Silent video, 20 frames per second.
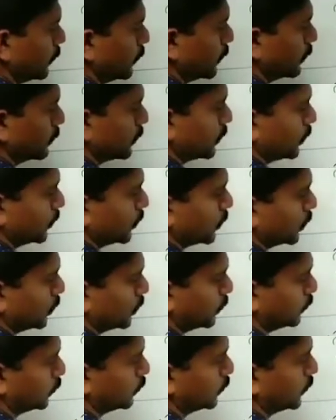we can
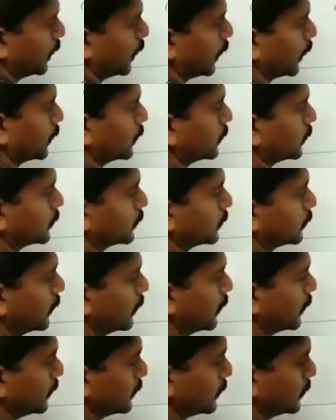draw two diagonals.
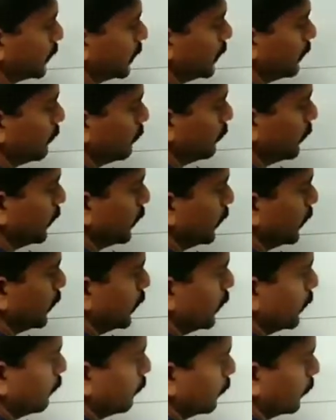The same
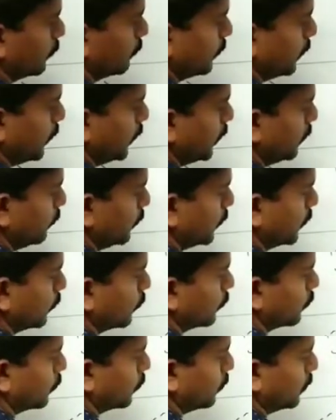way from A we
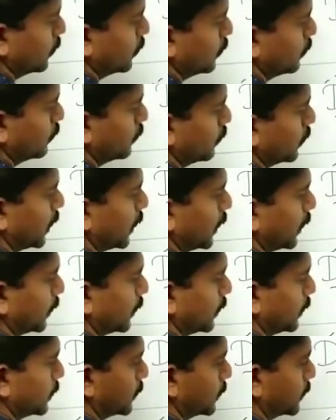can draw two
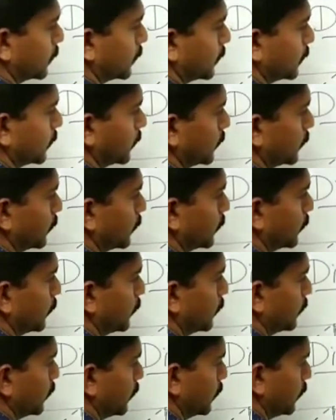diagonals
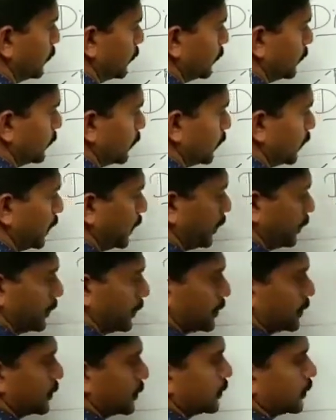like
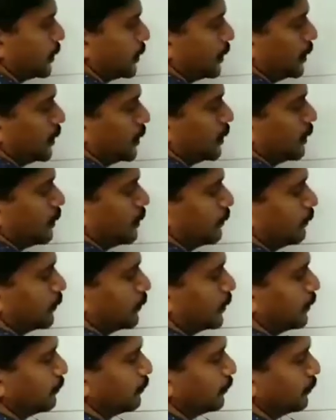this.
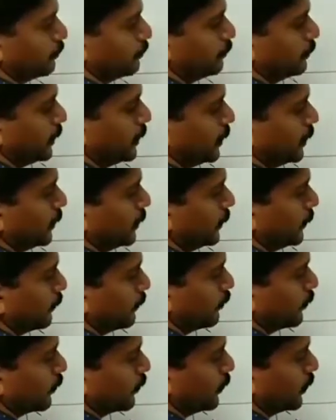From B
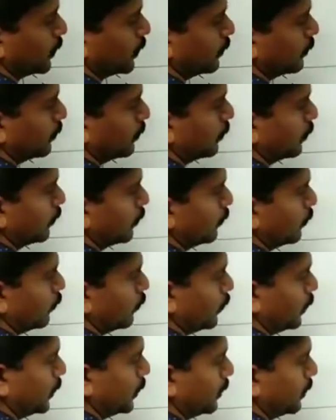we can draw
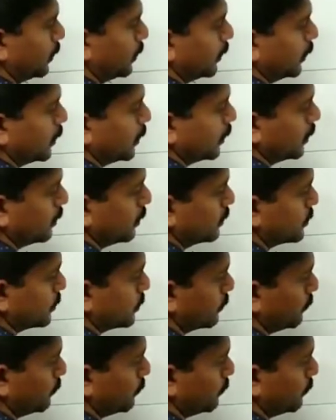one and